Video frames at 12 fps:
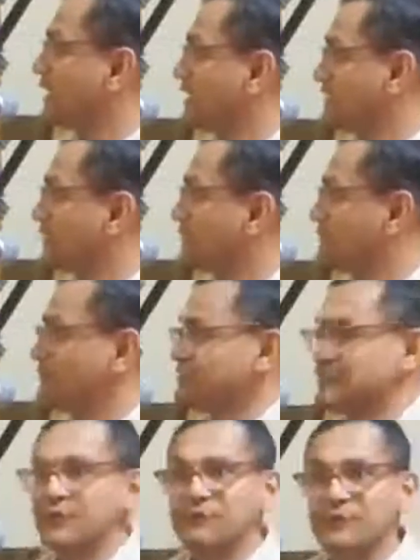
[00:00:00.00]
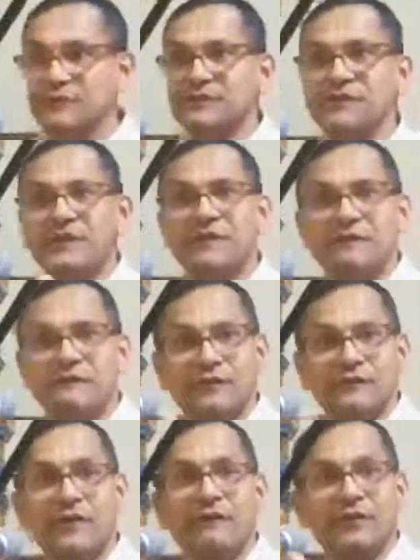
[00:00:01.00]
like there's a serious
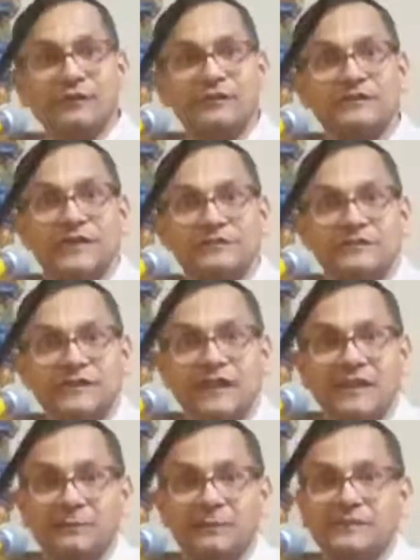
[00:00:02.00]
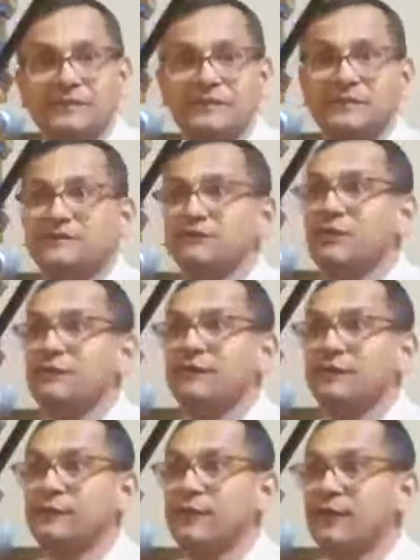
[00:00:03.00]
philosophical discussion taking place, and he's trying to
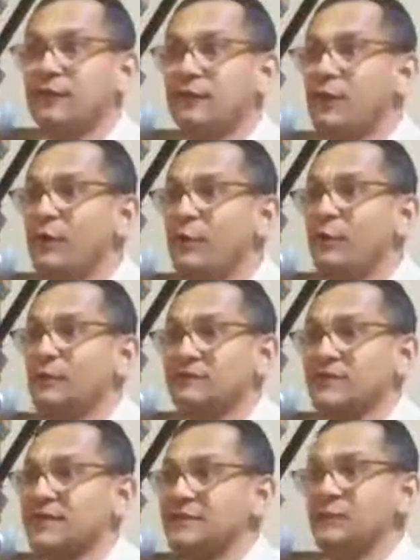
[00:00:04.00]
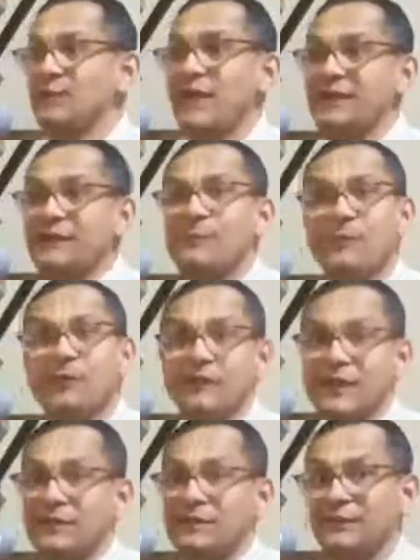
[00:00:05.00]
figure out which side he's going to end up on.
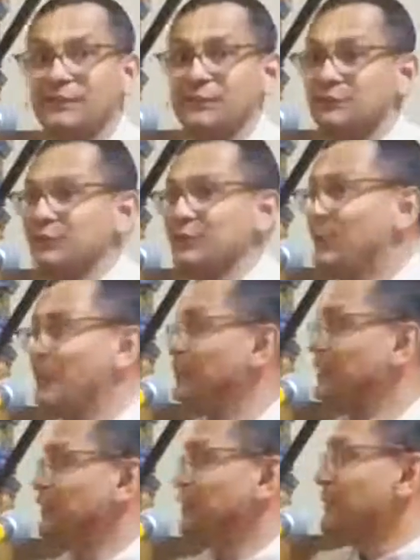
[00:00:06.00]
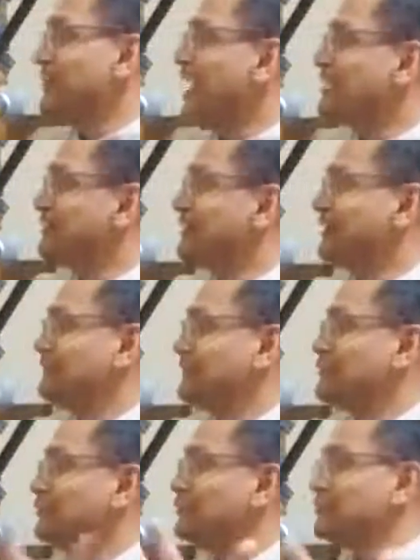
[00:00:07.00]
He's really hoping you can imagine that
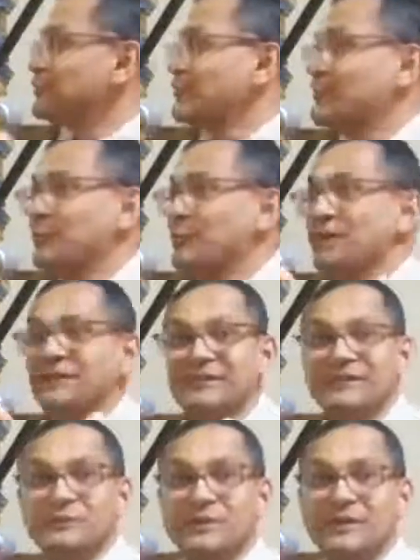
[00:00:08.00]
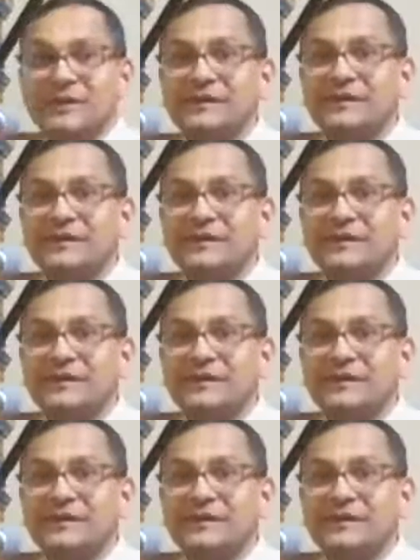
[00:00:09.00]
Vishnudutas are going to win this one.